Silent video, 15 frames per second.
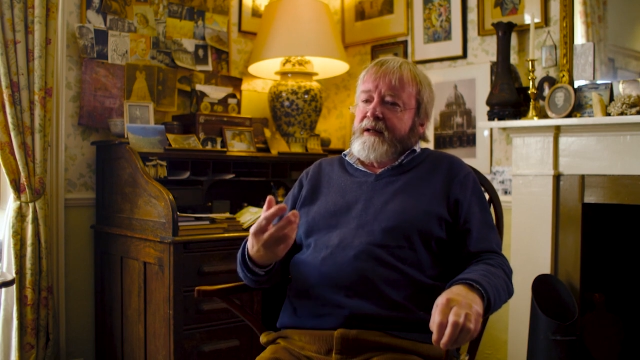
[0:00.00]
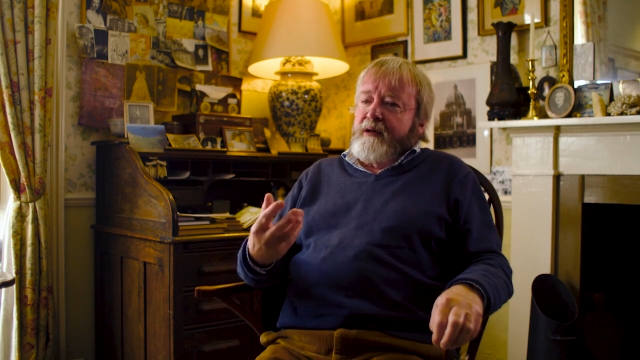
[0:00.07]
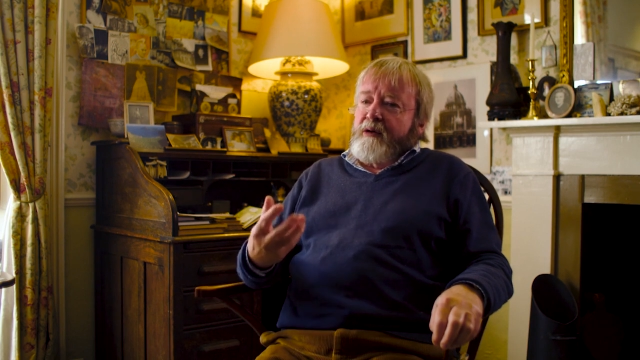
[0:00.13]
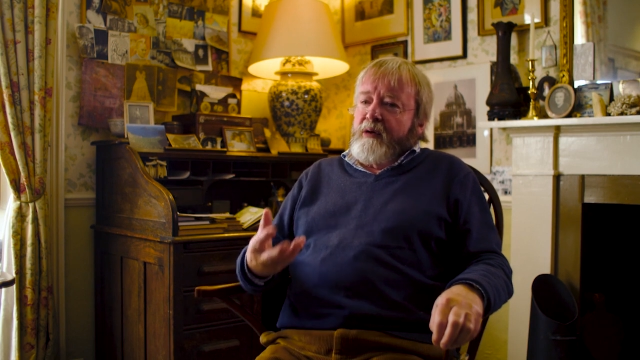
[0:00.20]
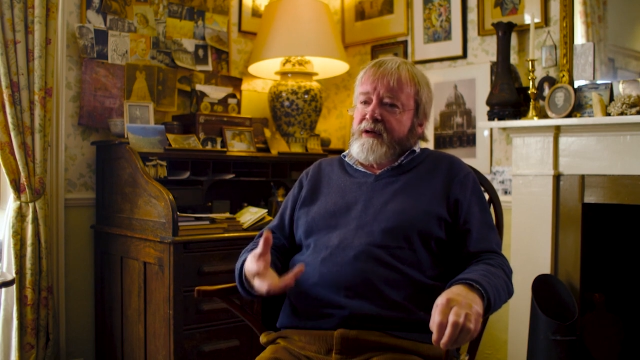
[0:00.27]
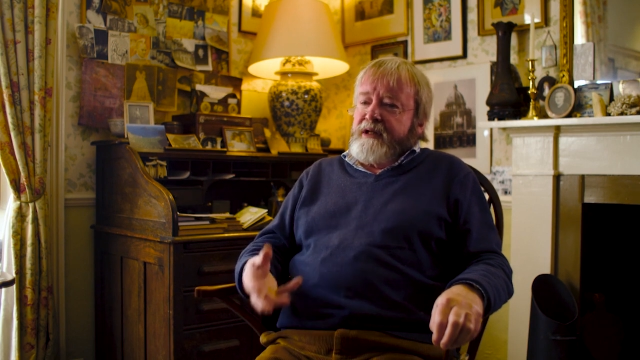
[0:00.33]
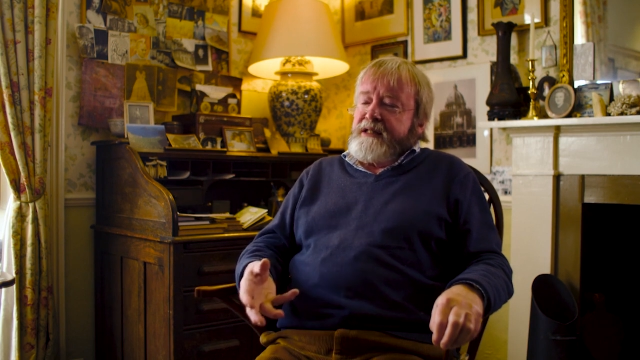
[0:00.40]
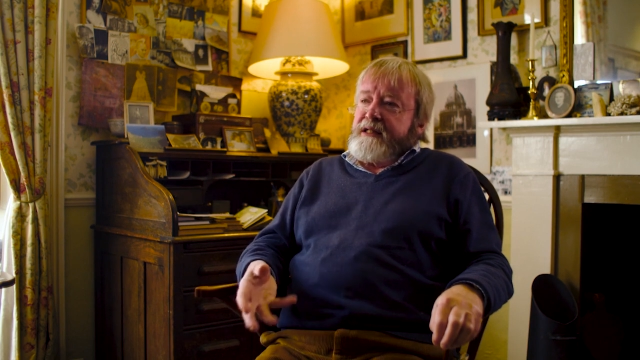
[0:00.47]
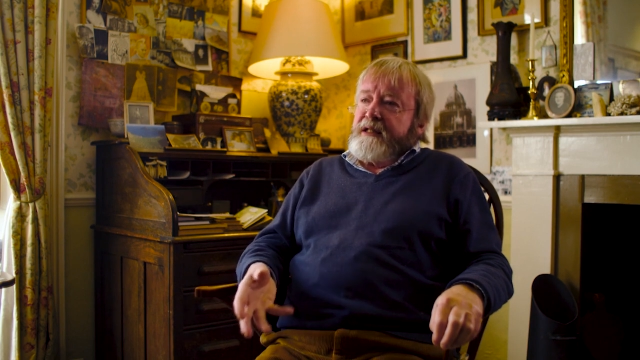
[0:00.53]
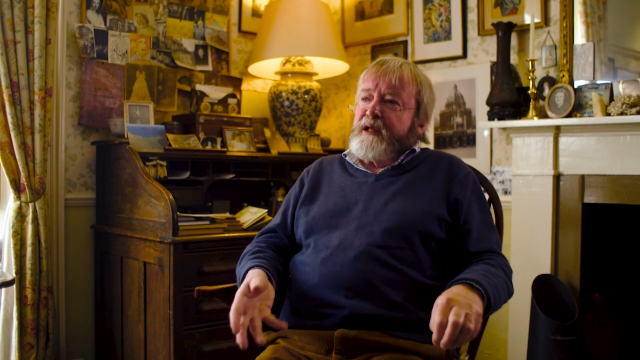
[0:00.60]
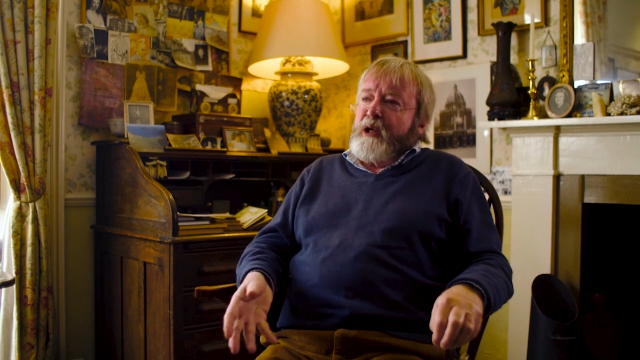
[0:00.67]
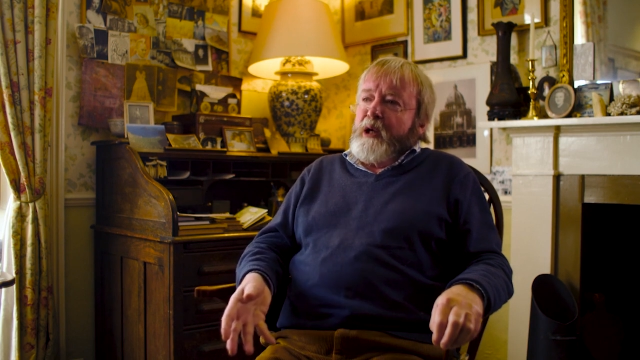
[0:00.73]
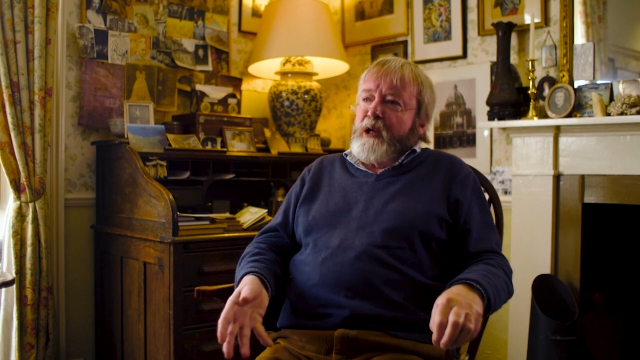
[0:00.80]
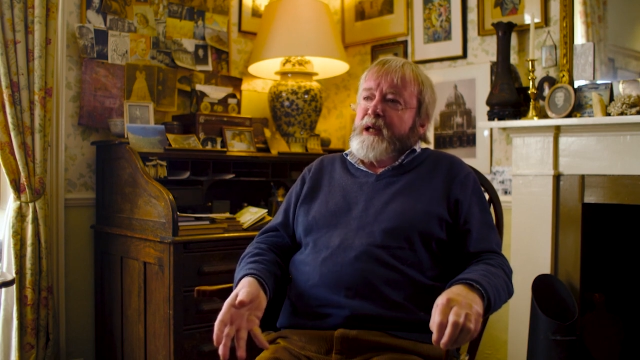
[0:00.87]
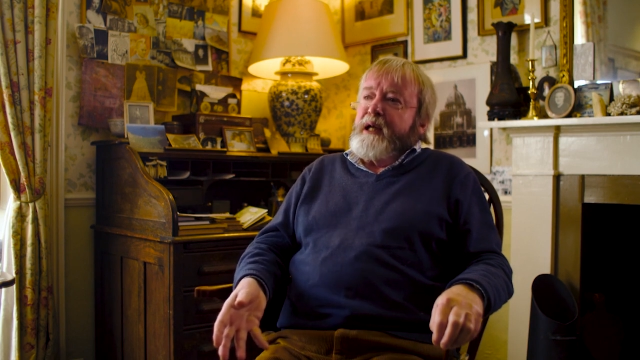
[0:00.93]
God is
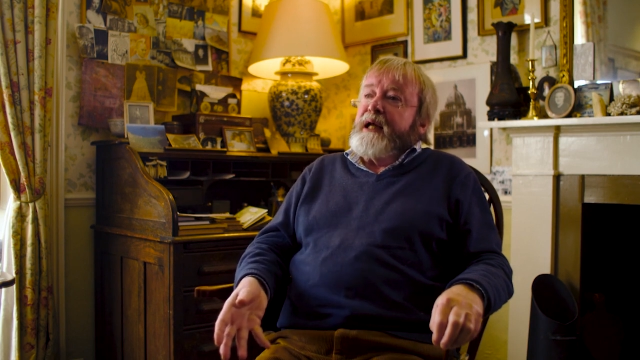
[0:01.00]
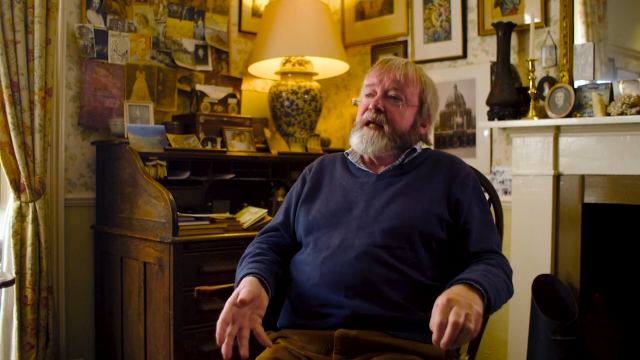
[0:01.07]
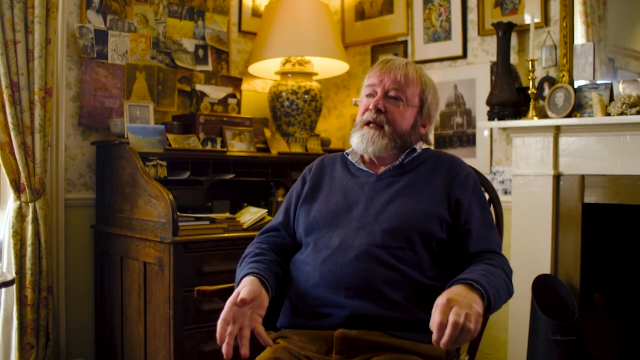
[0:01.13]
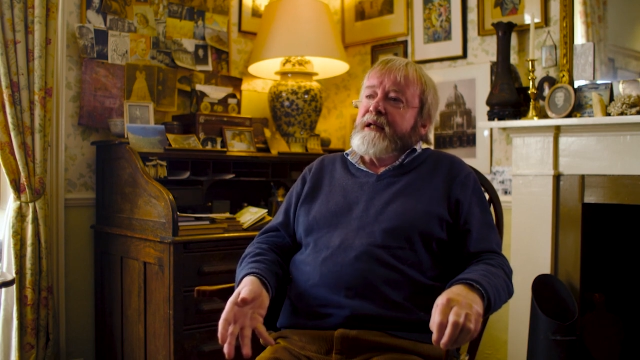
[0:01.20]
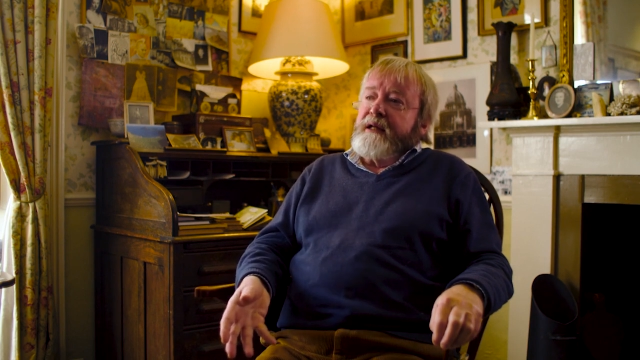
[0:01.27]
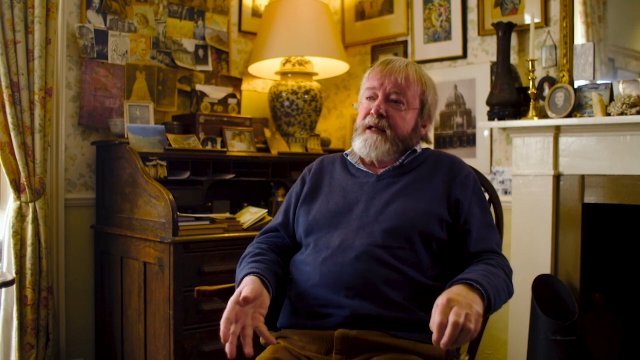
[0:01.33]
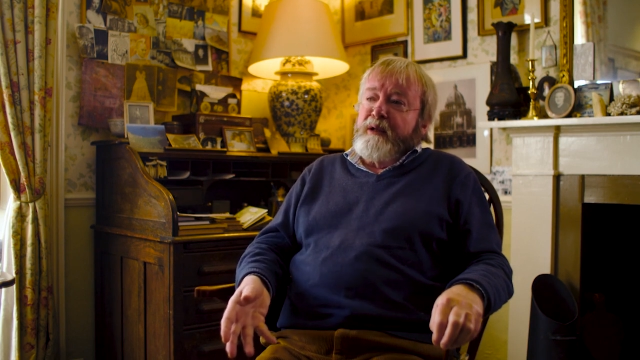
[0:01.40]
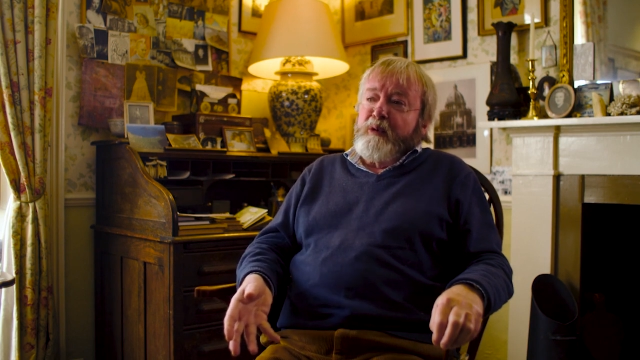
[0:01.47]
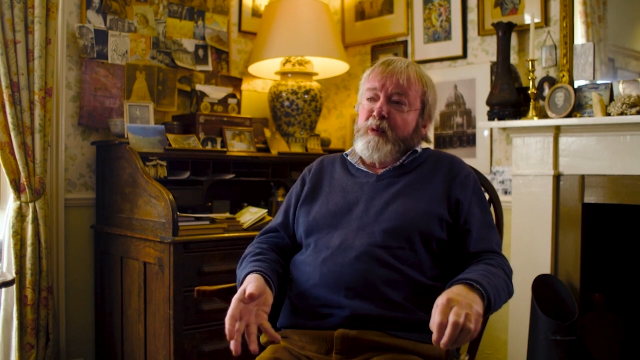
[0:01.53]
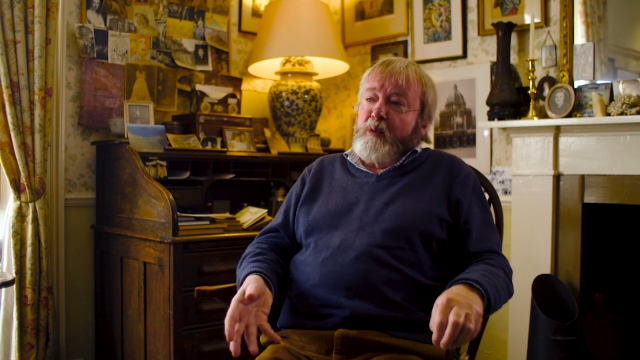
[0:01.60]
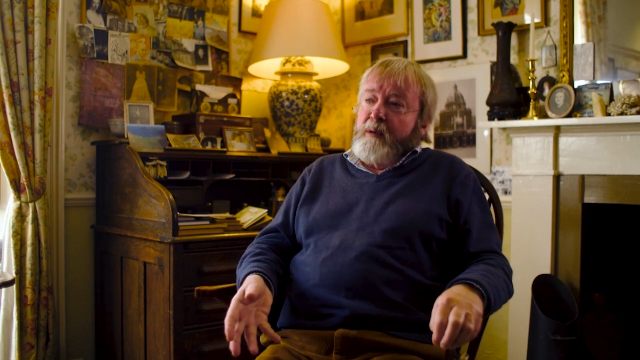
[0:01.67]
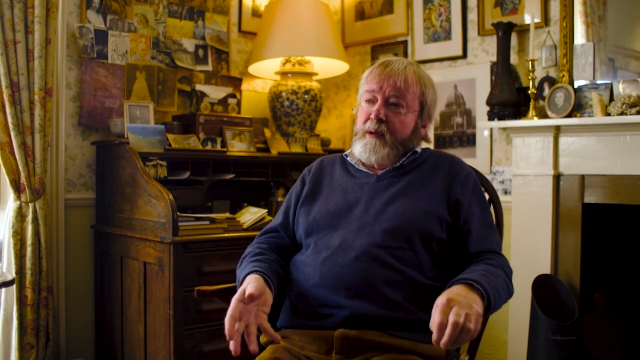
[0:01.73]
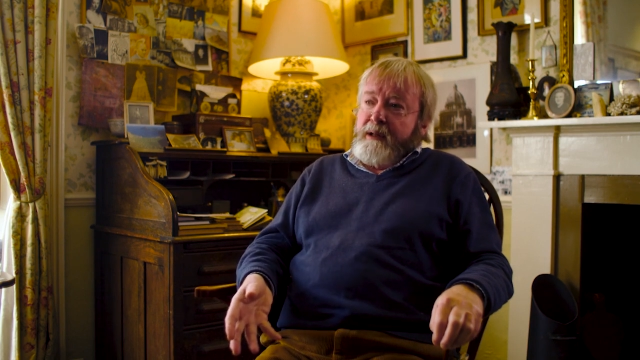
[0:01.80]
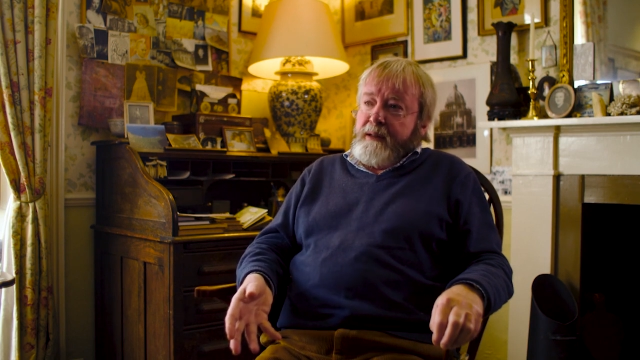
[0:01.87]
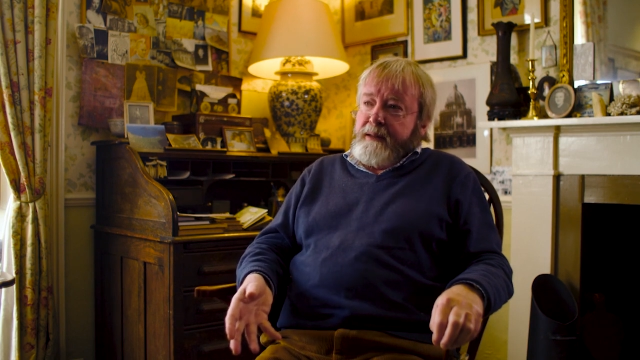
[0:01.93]
incarnated in the
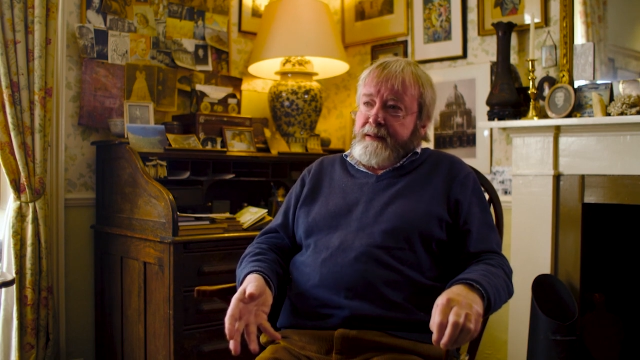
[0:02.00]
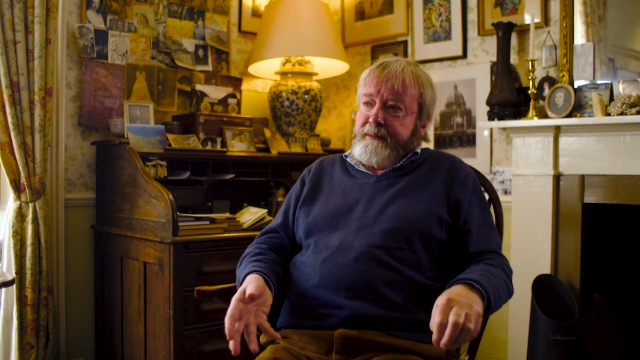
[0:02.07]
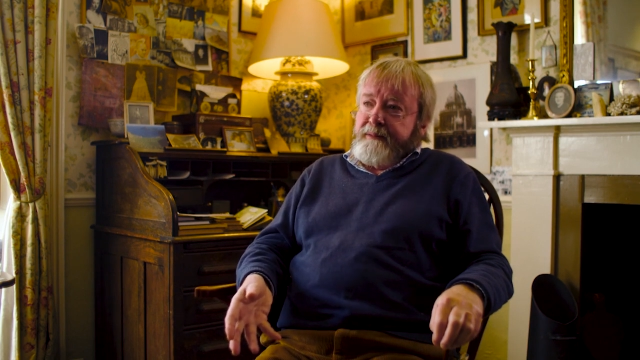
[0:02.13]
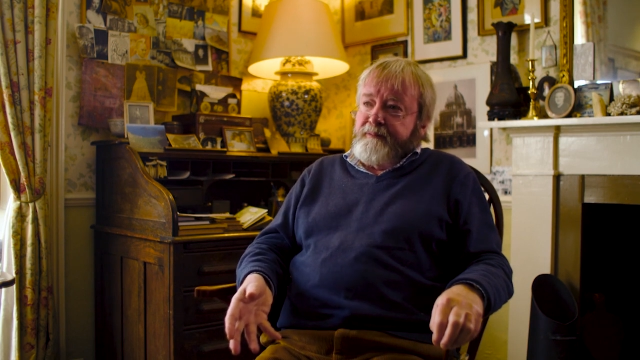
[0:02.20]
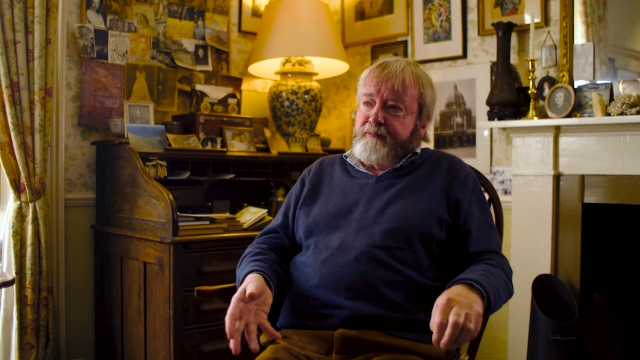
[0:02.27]
world.